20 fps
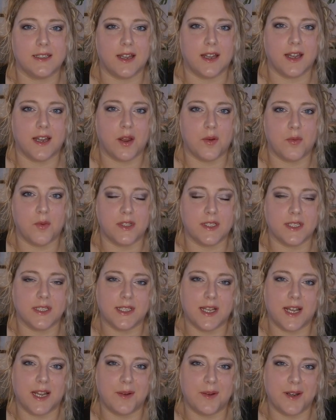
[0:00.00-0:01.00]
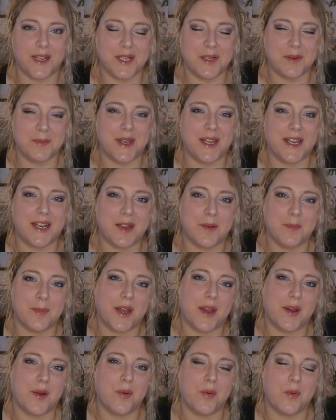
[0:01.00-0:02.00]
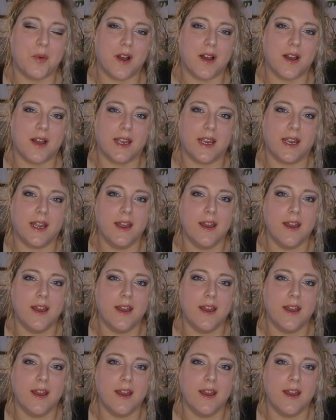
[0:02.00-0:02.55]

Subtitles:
and I want to tell you a little bit about why